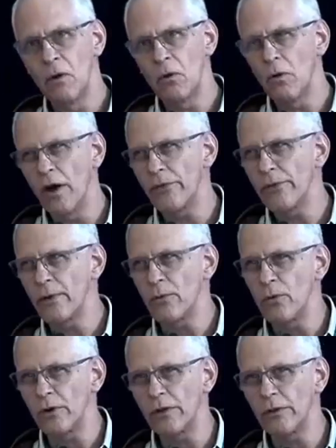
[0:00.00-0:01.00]
I think
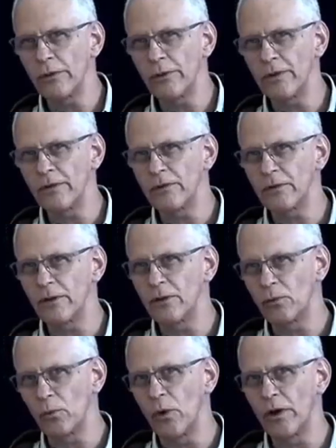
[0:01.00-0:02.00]
one of the things
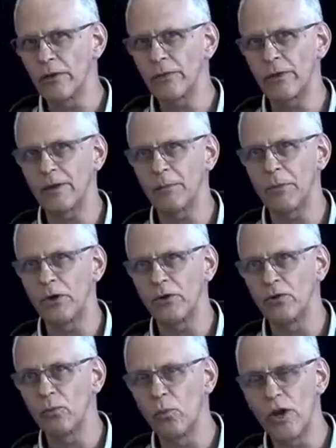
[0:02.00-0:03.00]
cities want to think about
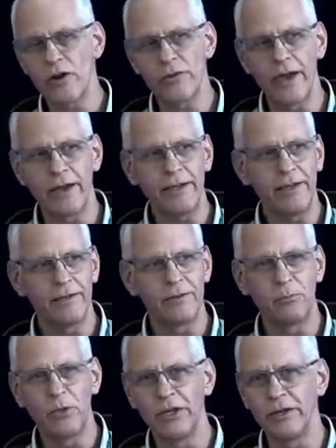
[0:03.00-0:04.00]
is where that heat is
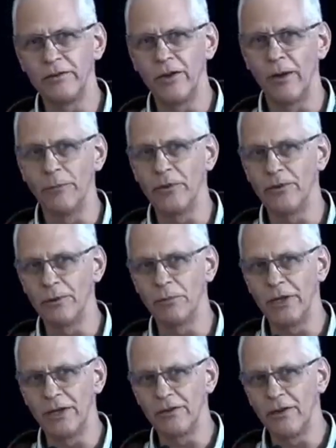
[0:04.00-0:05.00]
being dumped. Is it
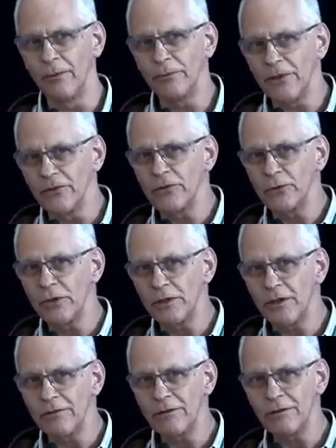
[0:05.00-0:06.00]
being dumped at street
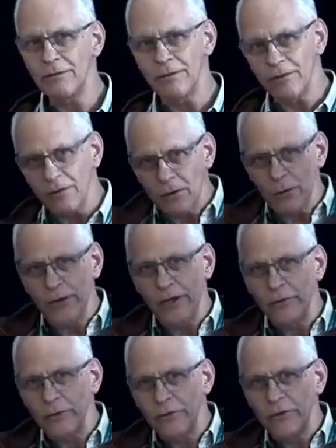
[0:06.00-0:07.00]
level? Is it going
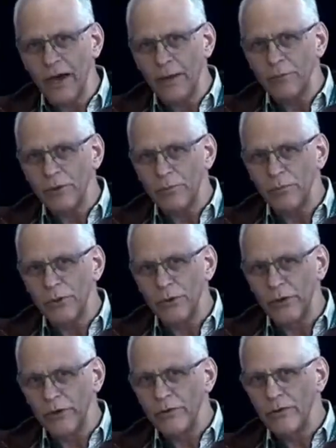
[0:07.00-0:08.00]
out the top of the
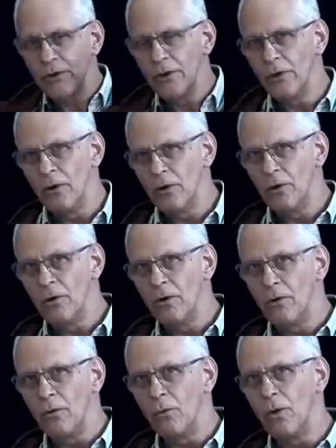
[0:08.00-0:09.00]
buildings?
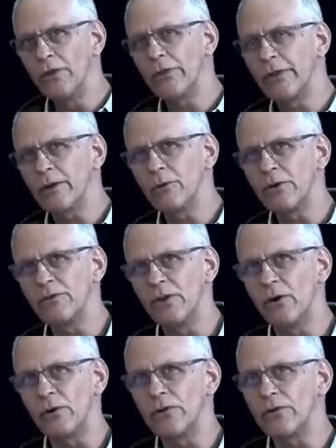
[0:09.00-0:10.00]
One thing we've
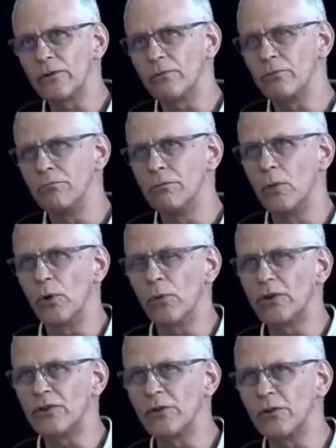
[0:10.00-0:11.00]
noticed more
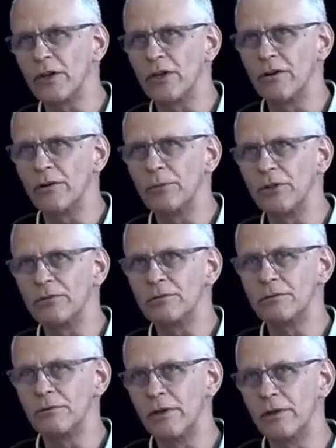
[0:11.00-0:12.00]
recently in